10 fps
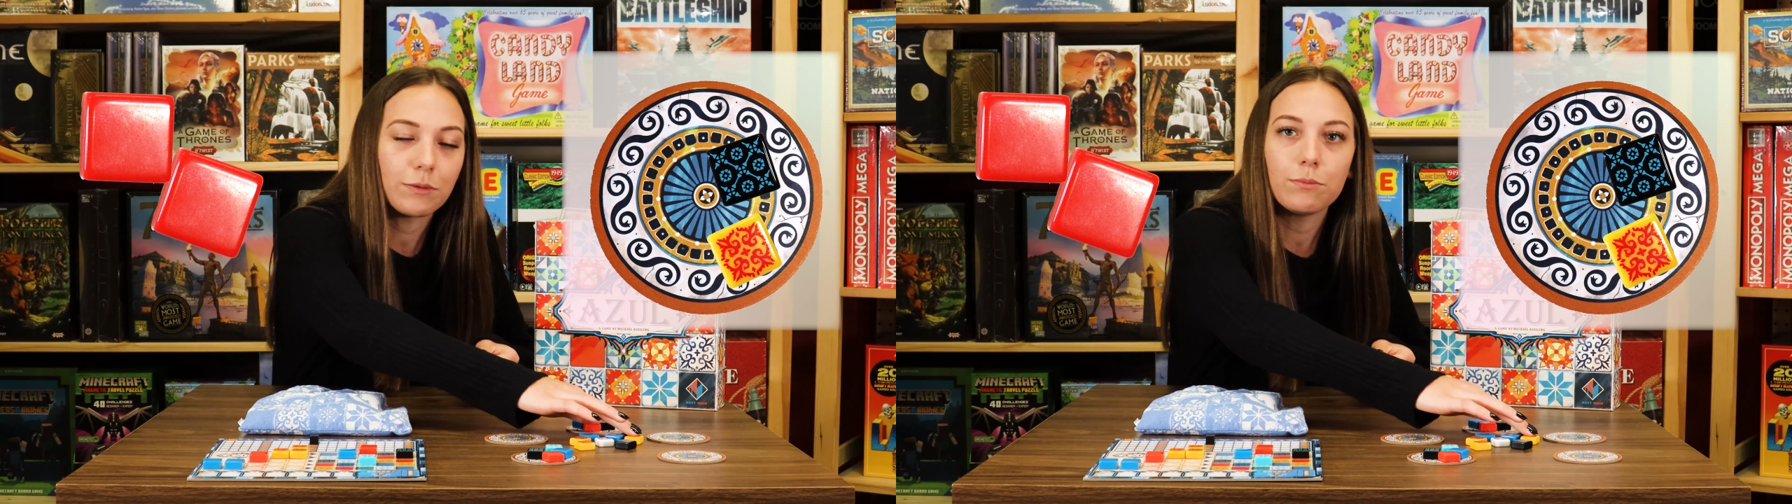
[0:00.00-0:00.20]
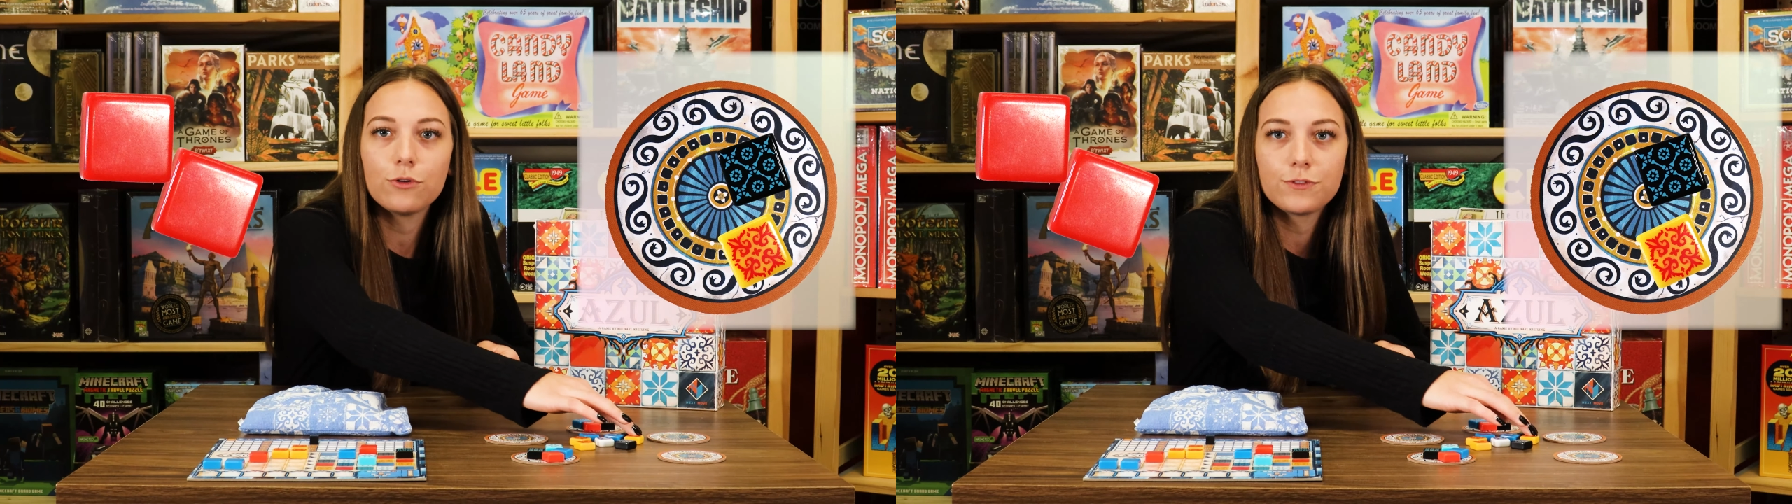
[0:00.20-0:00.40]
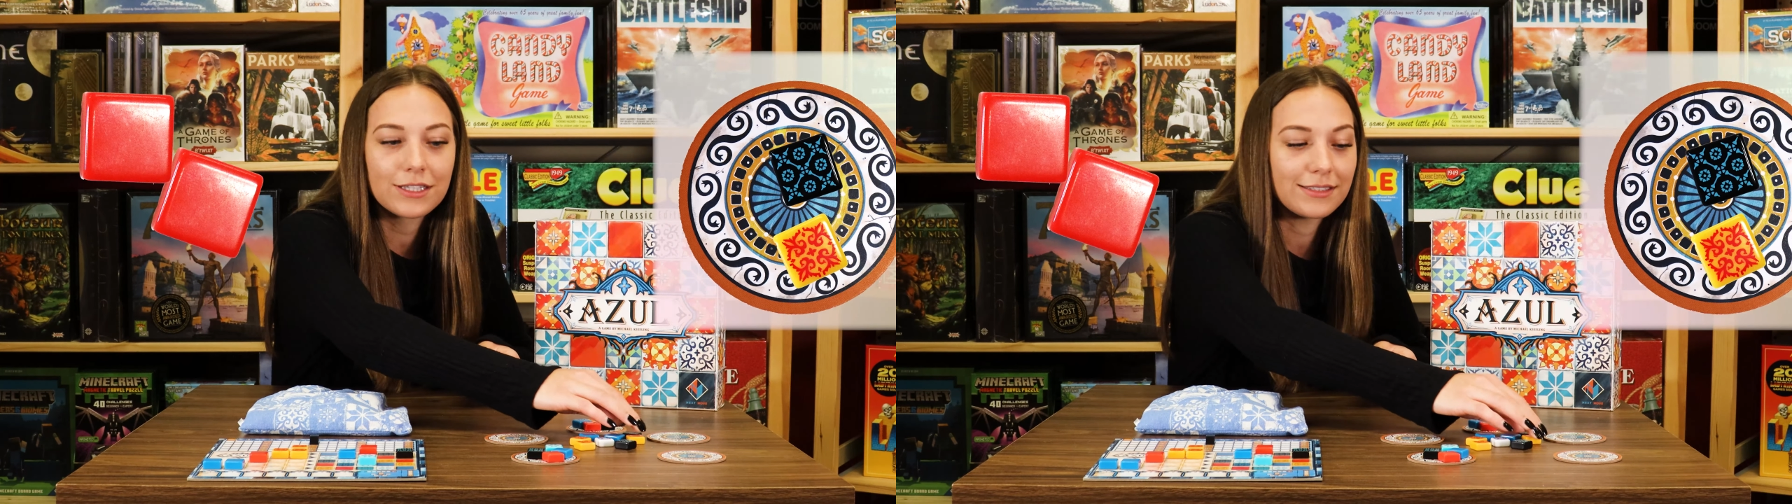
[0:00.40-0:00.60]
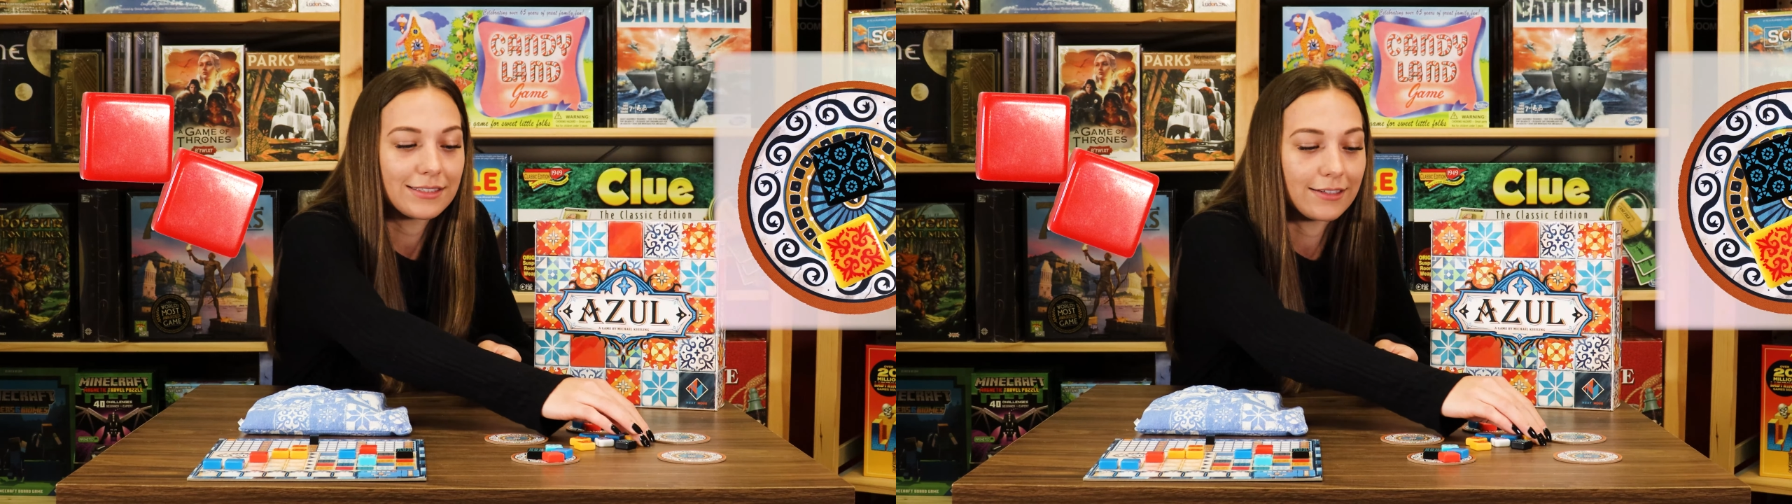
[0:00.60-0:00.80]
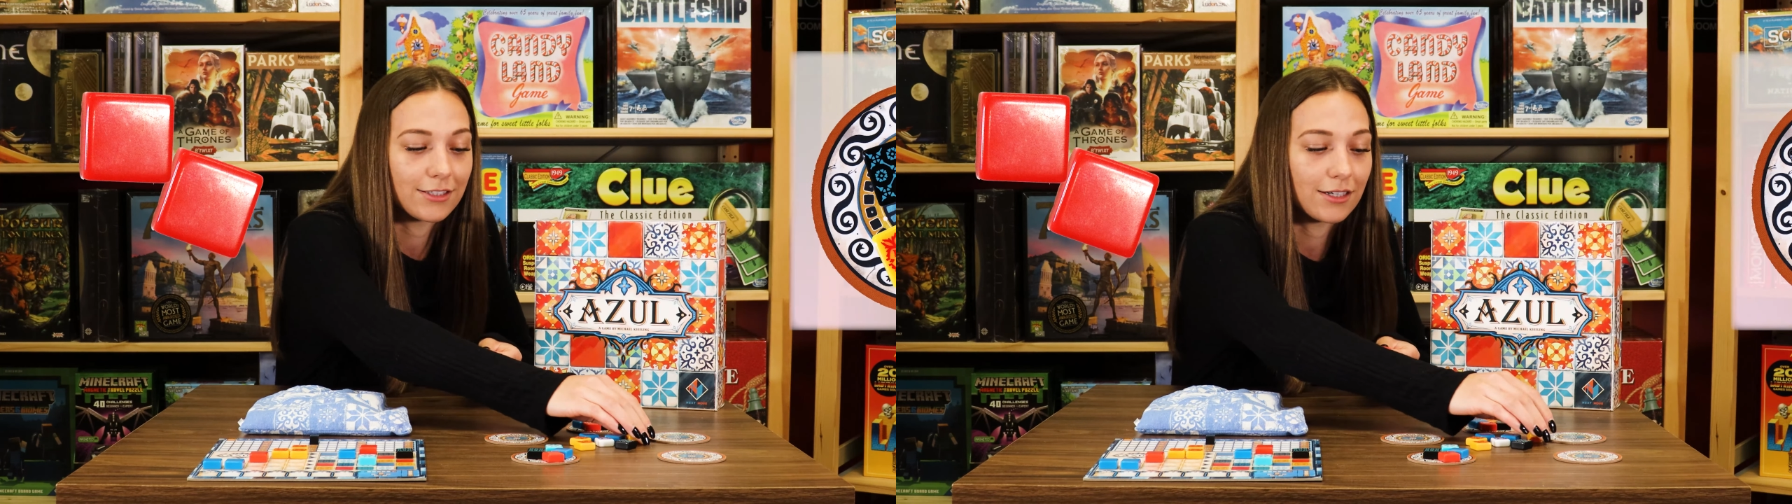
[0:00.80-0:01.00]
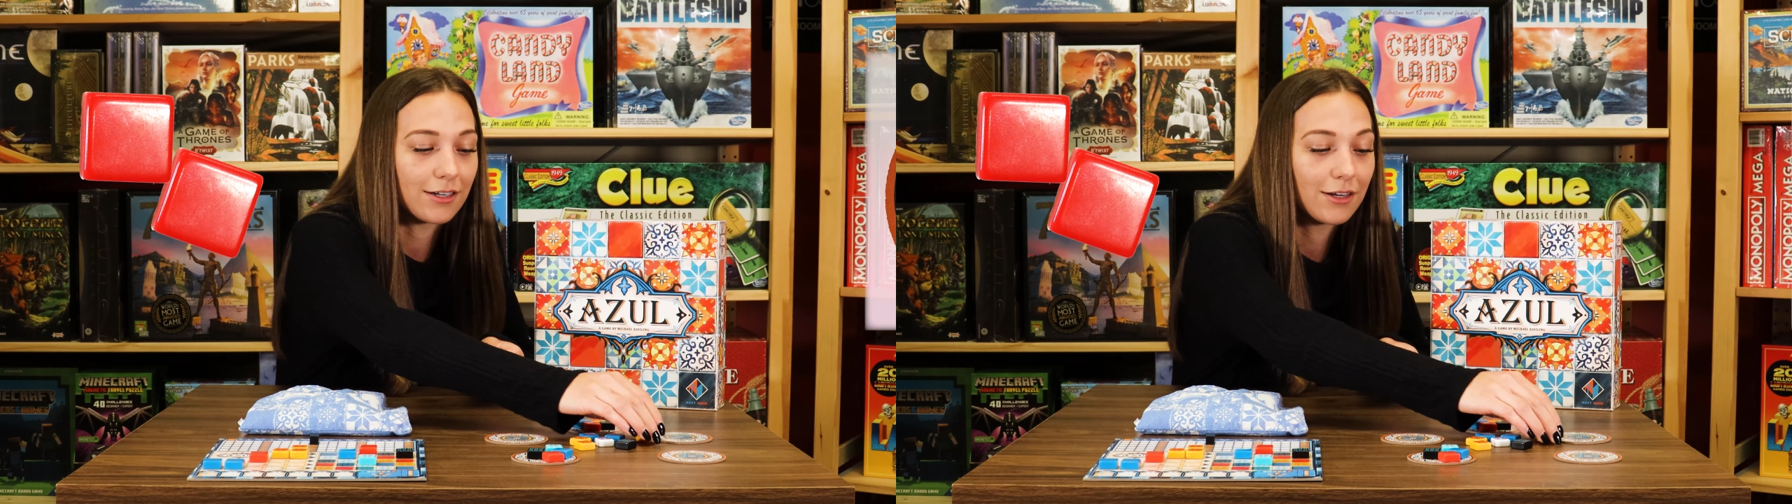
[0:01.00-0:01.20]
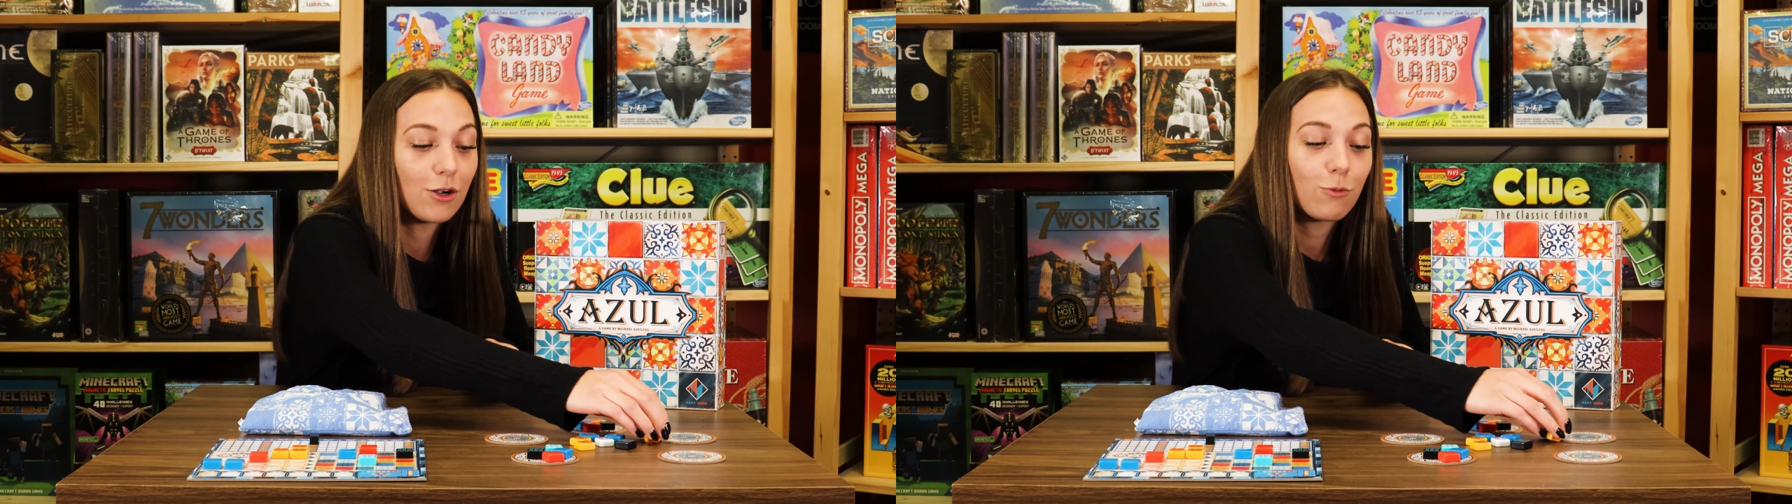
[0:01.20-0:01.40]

would move to the center.